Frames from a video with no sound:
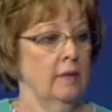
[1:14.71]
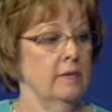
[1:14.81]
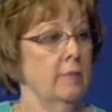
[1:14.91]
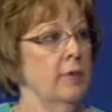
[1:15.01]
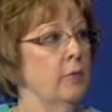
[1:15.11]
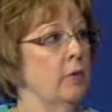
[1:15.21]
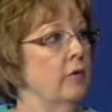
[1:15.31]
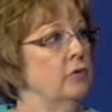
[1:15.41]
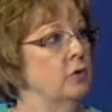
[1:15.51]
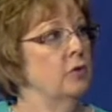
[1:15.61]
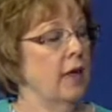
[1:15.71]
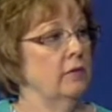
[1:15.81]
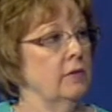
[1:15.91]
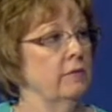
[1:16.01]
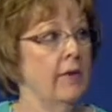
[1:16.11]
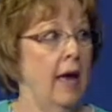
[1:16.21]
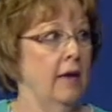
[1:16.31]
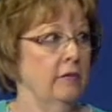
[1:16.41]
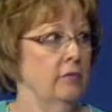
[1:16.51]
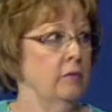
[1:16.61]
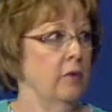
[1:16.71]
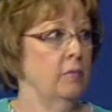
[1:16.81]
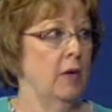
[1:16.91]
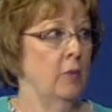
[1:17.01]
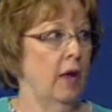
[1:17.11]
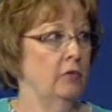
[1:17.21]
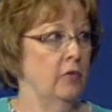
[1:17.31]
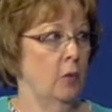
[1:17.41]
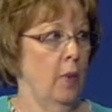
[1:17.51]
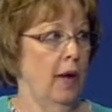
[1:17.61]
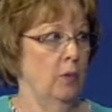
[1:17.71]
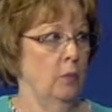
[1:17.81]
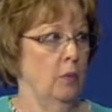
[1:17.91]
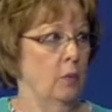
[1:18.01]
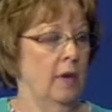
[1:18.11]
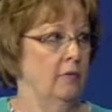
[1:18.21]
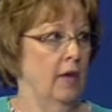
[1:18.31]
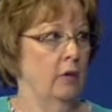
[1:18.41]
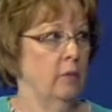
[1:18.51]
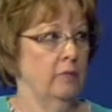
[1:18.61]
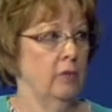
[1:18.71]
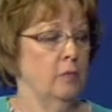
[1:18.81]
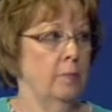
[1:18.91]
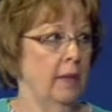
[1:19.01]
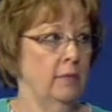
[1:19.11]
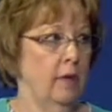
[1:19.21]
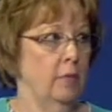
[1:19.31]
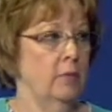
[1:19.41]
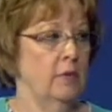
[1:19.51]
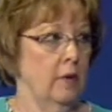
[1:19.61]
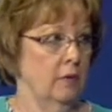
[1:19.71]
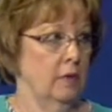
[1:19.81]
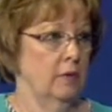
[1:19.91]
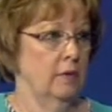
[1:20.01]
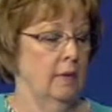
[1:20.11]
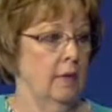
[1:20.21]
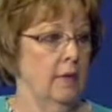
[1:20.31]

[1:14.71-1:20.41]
September of 2005. We've been around for a while. We're one of Downriver's best kept secrets.